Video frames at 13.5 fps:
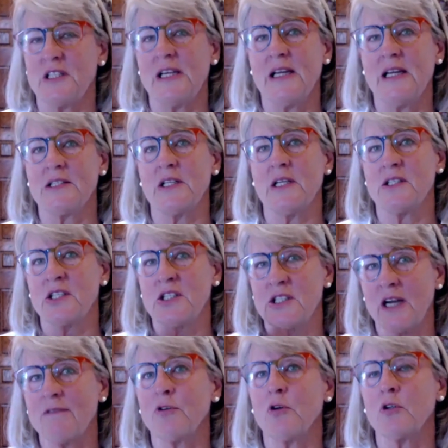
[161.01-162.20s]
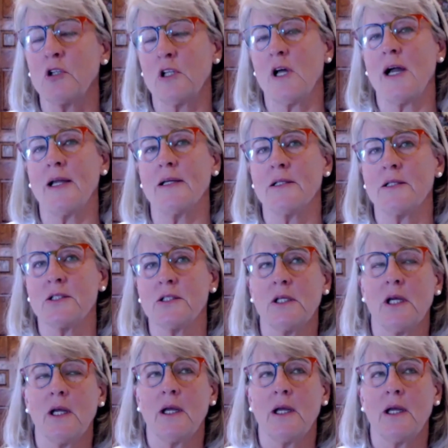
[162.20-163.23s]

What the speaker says: things in several clients,